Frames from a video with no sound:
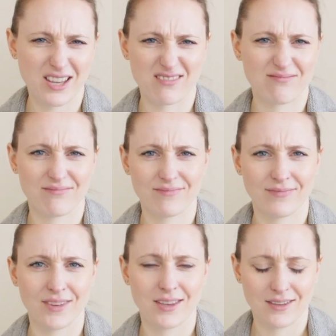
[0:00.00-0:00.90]
Like,
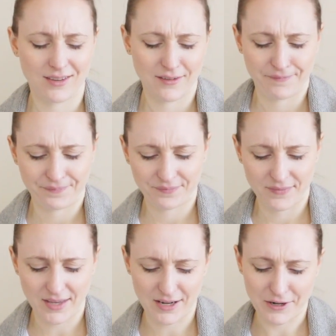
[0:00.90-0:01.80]

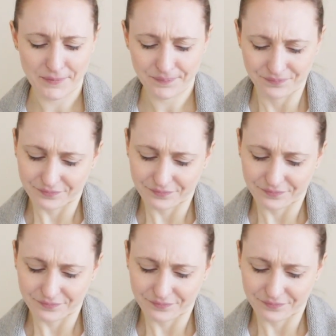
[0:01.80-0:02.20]
I don't know.